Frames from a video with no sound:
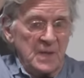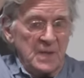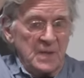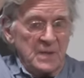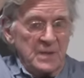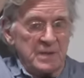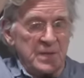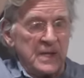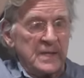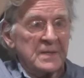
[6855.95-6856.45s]

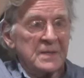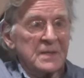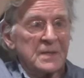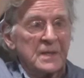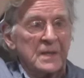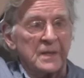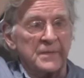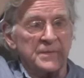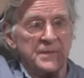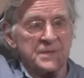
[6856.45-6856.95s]
Then
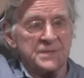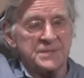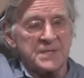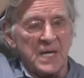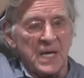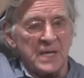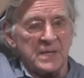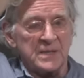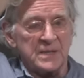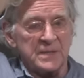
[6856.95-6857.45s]
on this
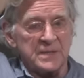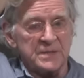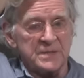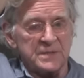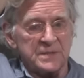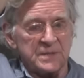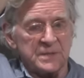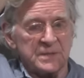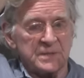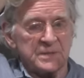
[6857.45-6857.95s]
side is
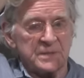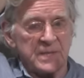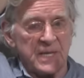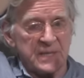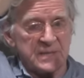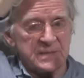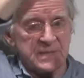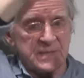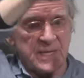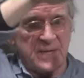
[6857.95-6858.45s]
the next
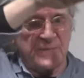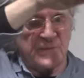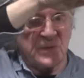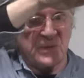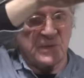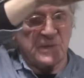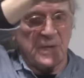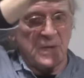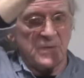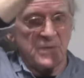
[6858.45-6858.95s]
level
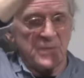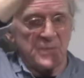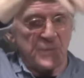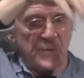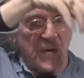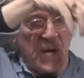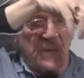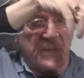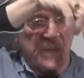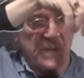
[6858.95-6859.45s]
of the
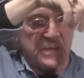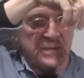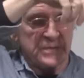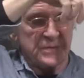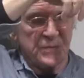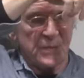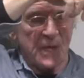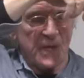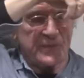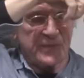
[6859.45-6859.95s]
Brahmins who
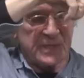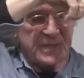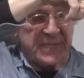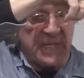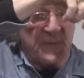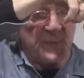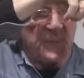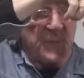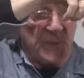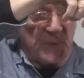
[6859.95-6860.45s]
have a
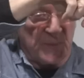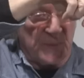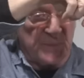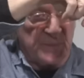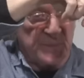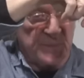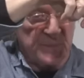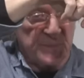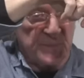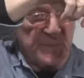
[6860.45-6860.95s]
temple.
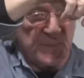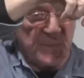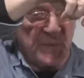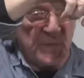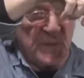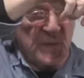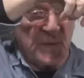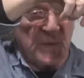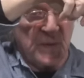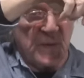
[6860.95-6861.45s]

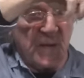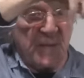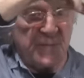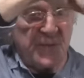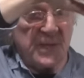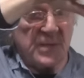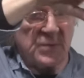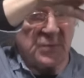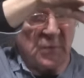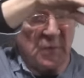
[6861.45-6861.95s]
And they
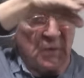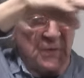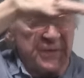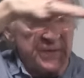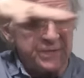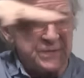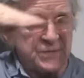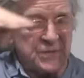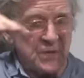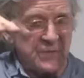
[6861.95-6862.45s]
do all these
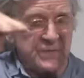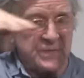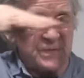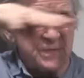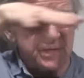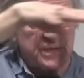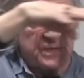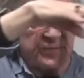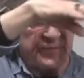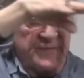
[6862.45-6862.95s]
services
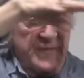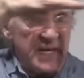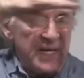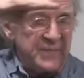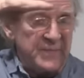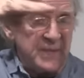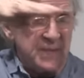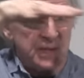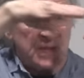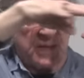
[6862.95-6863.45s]
of naming
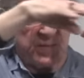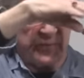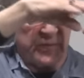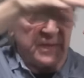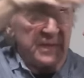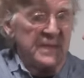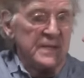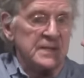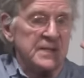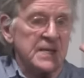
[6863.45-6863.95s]
and everything,
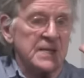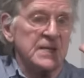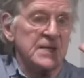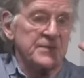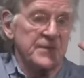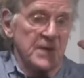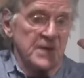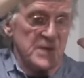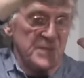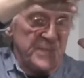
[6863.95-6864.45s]
and they live
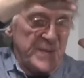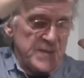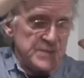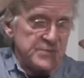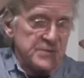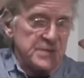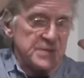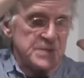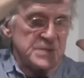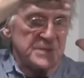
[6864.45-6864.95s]
on the
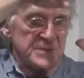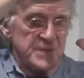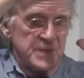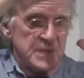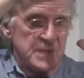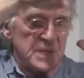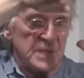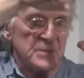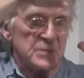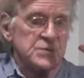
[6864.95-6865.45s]
patronage of the
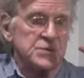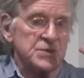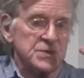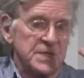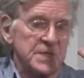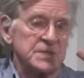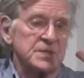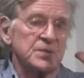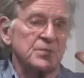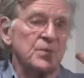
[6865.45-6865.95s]
king, which is
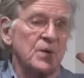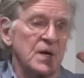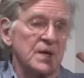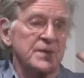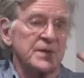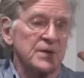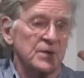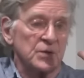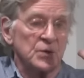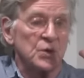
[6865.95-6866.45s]
actually why they
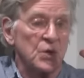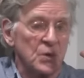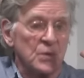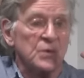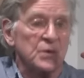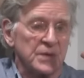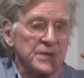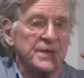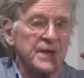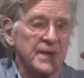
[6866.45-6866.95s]
are lower
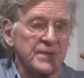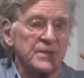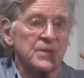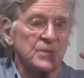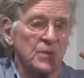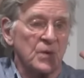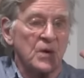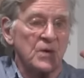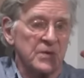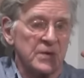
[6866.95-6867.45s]
than the
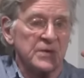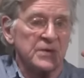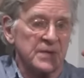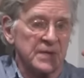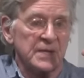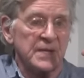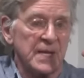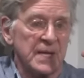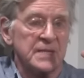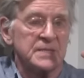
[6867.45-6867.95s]
warrior
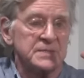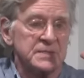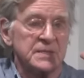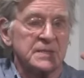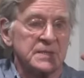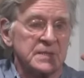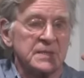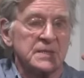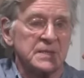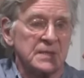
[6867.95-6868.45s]
class, the
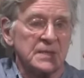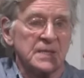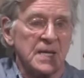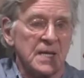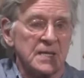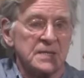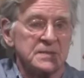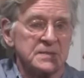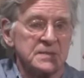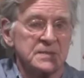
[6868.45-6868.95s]
king
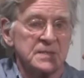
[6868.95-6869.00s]
class.